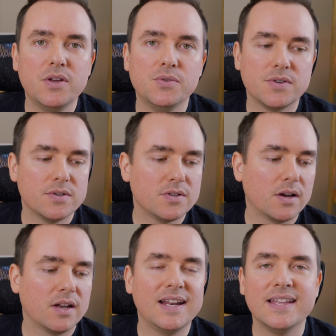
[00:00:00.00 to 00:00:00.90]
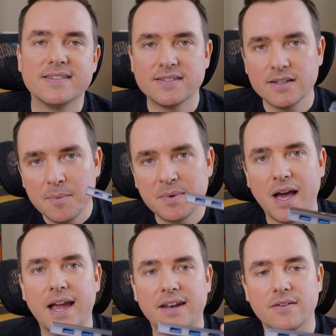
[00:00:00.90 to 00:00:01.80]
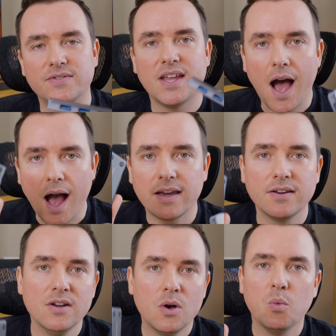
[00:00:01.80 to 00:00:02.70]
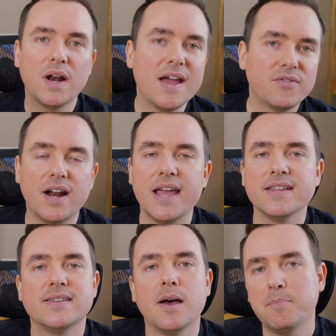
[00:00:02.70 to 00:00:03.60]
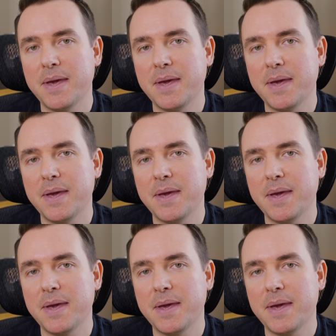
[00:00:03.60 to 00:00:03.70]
users are gonna need some kind of dock, whatever it ends up